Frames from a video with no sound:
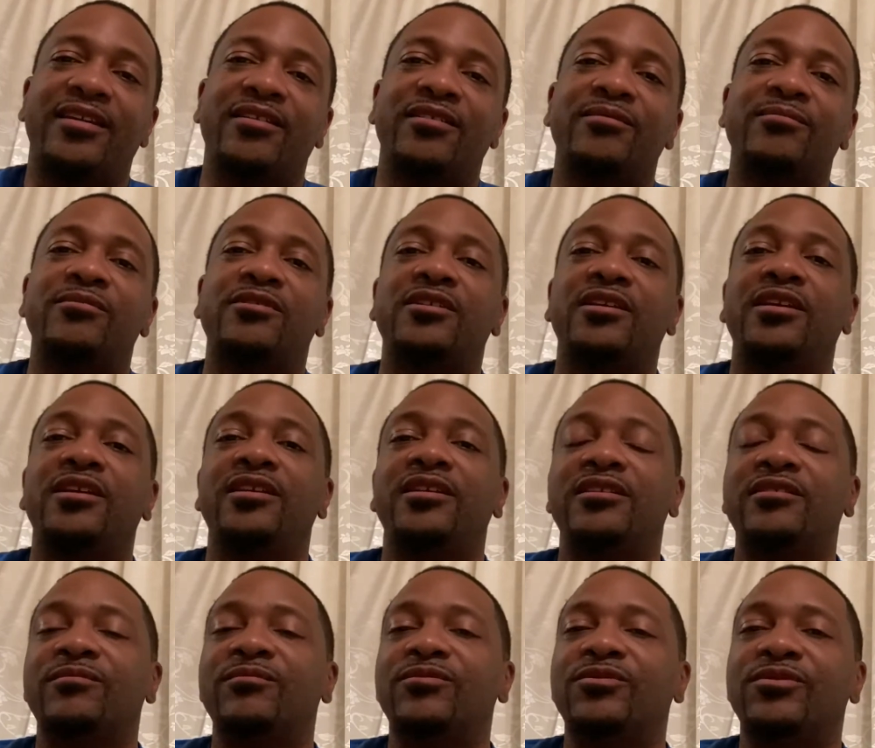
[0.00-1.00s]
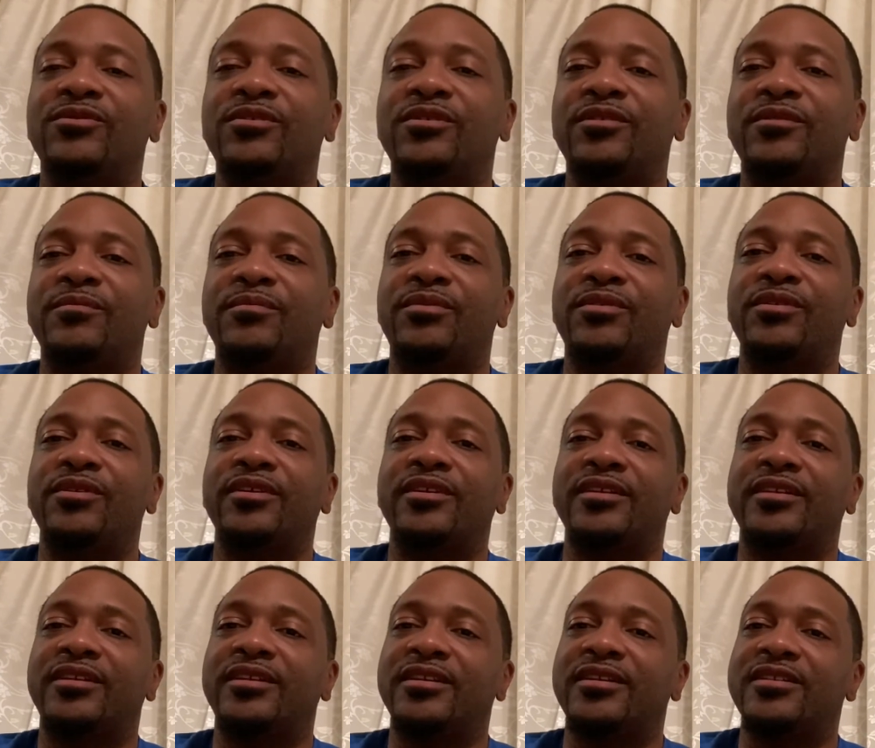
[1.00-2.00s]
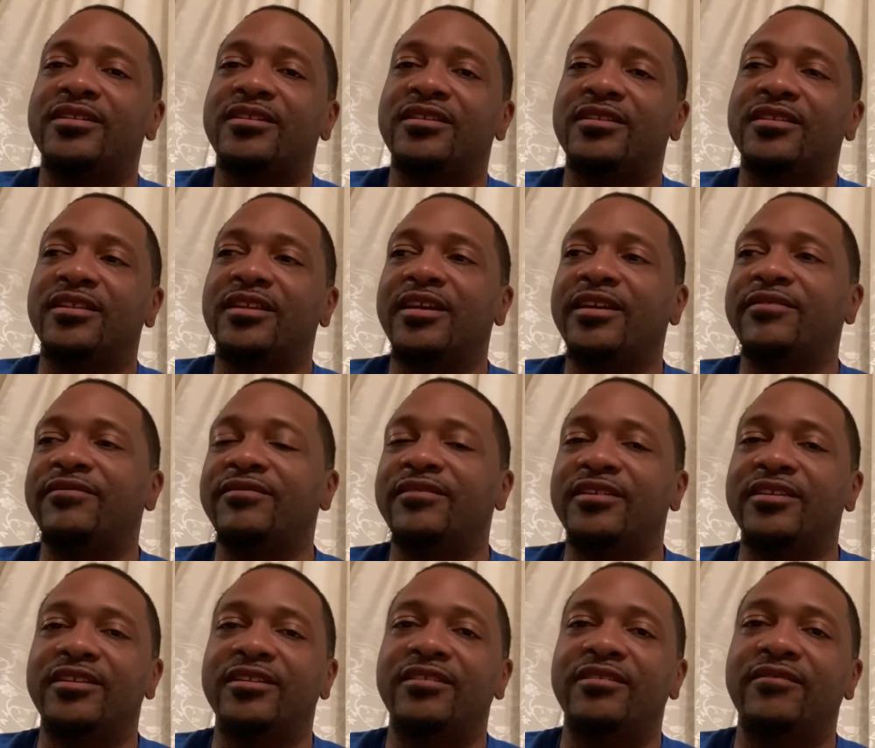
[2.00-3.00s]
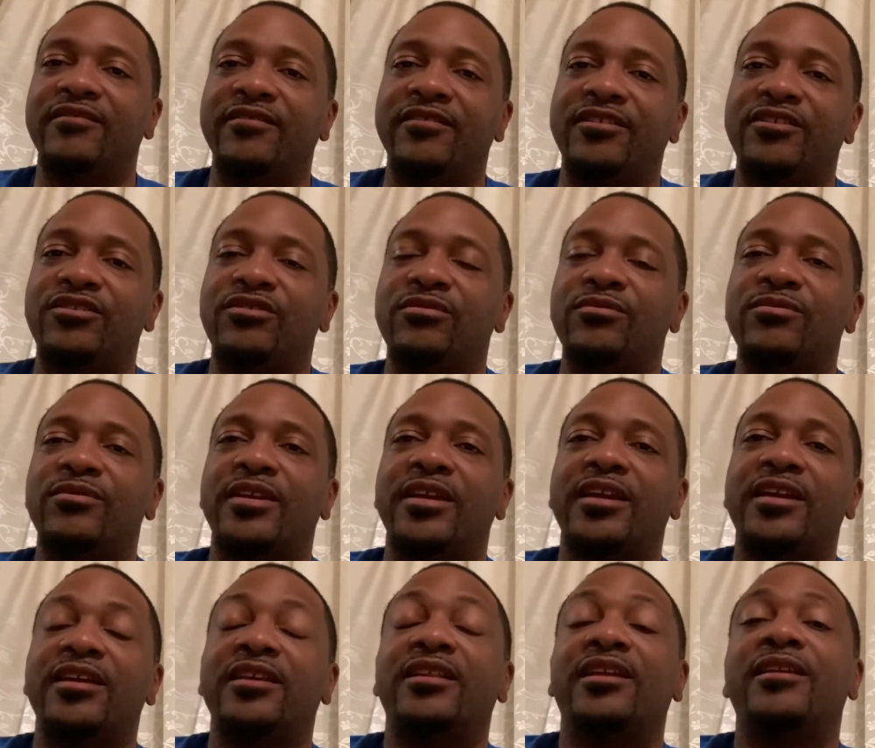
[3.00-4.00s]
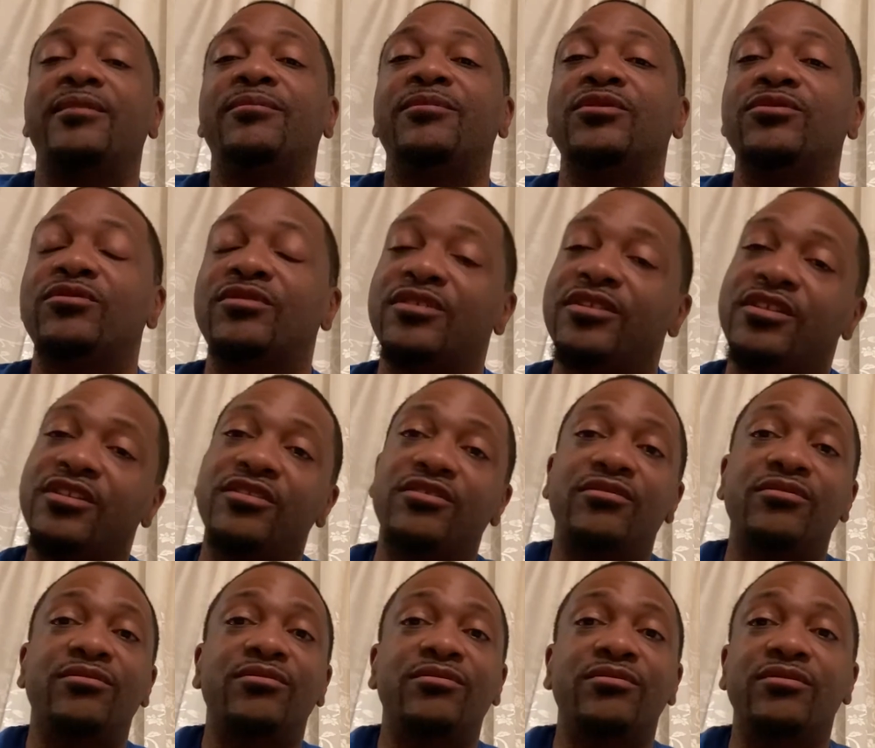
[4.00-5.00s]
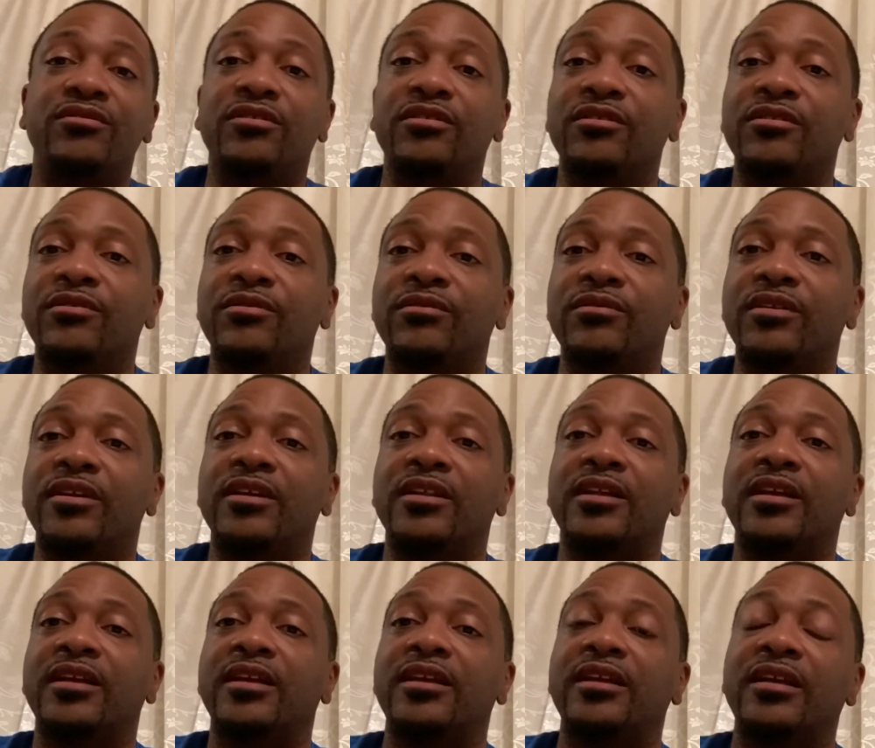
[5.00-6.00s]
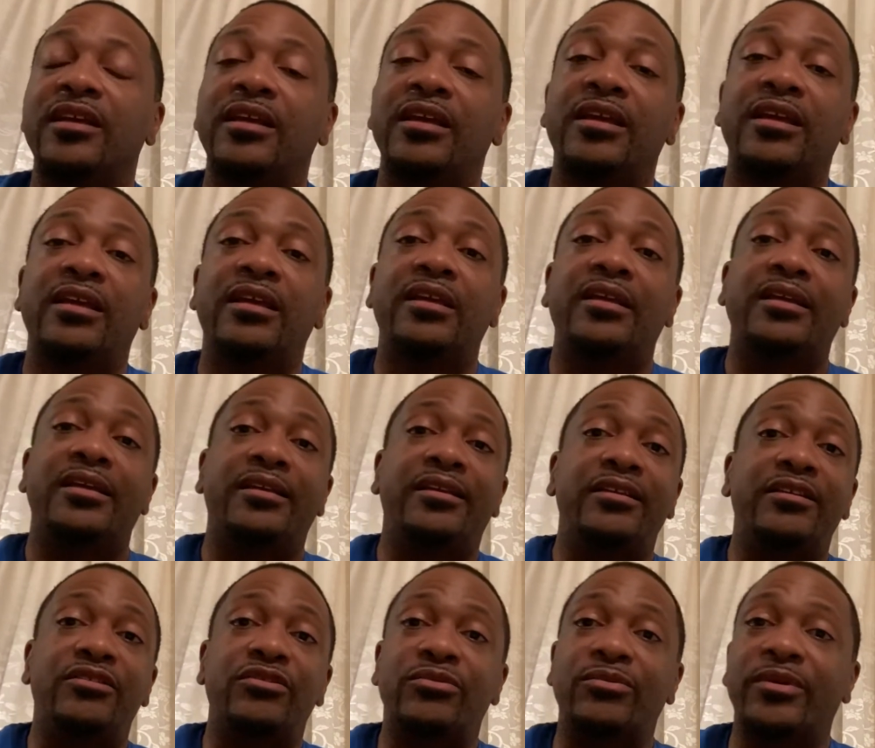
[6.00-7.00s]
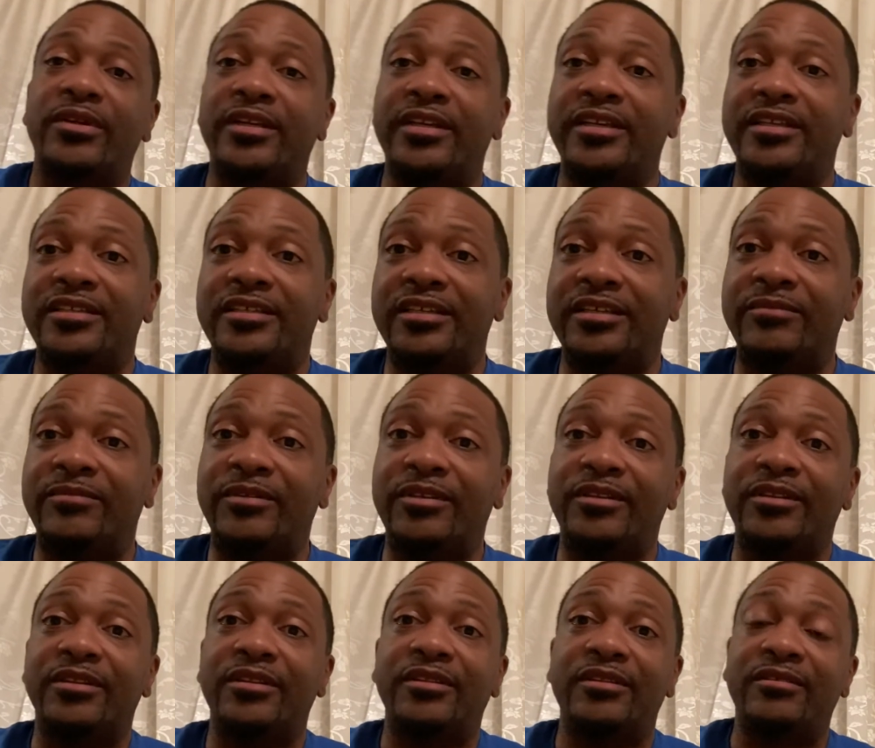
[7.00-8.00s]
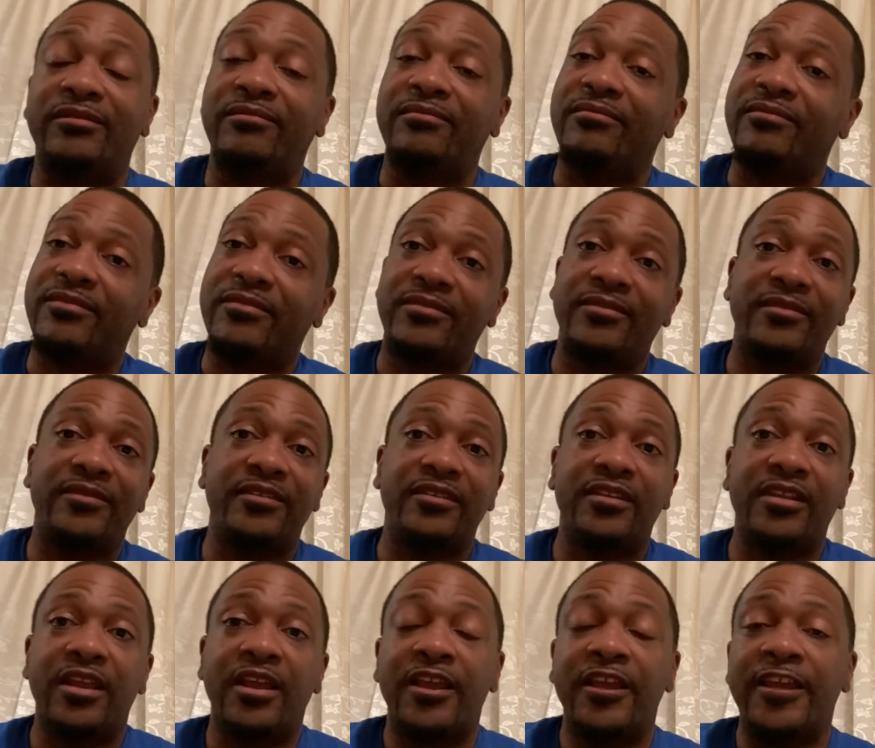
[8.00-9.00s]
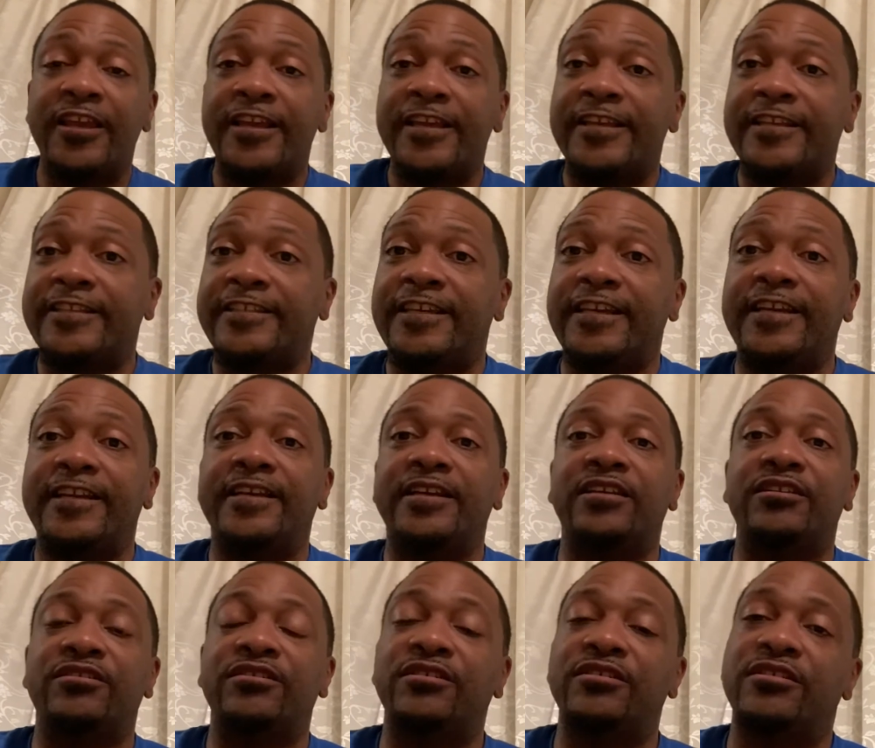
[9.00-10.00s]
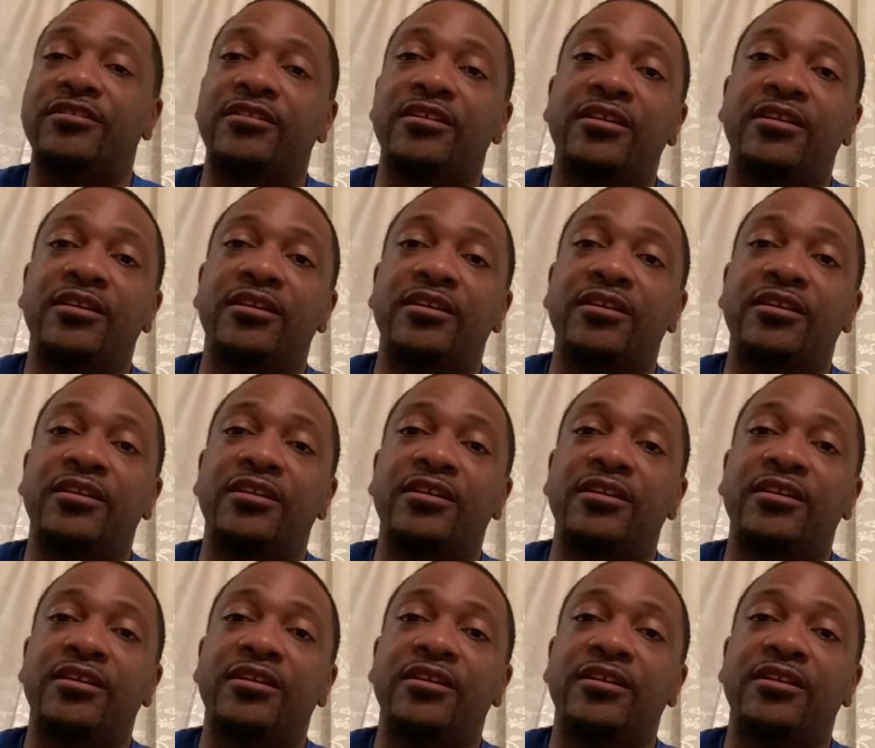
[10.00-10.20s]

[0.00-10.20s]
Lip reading: I'm saying there's more important things in life than 2K. Like most of these dudes, they're like in their 20s, even teenagers.